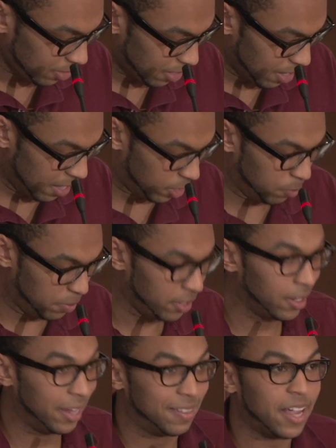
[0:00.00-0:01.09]
it could be
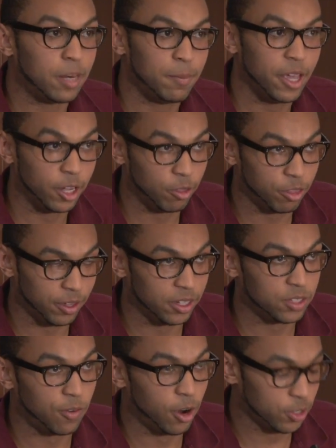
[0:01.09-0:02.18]
like that could be a good thing
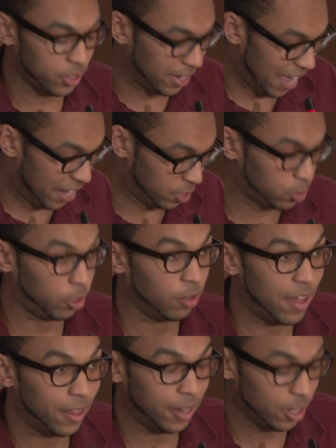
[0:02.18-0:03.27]
as far as like external
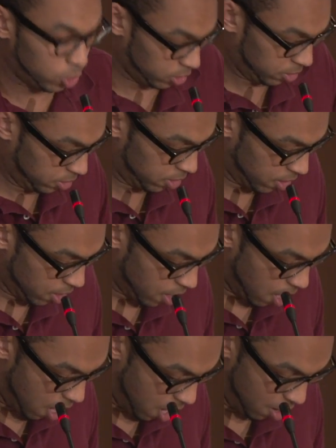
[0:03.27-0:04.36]
validation.
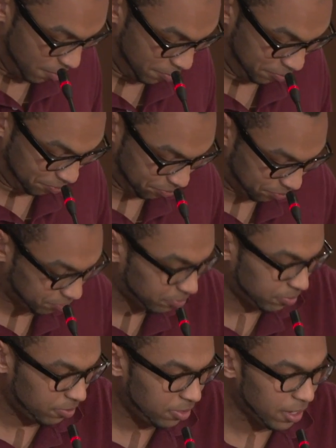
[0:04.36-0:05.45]
Um,
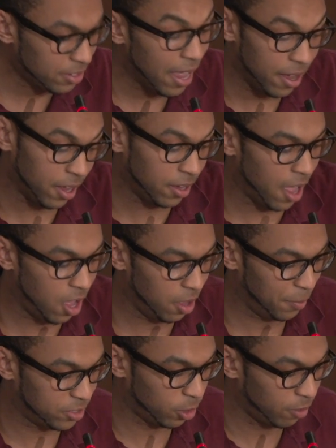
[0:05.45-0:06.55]
yeah, eh,
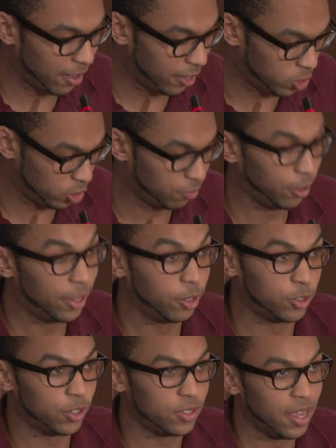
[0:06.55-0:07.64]
um, external validation for like your
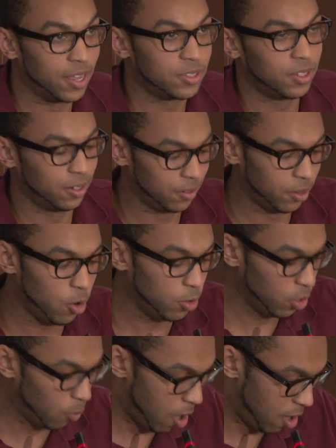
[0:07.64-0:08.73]
success and who
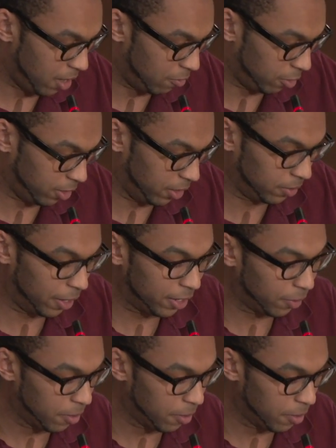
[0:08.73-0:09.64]
you are and everything. Like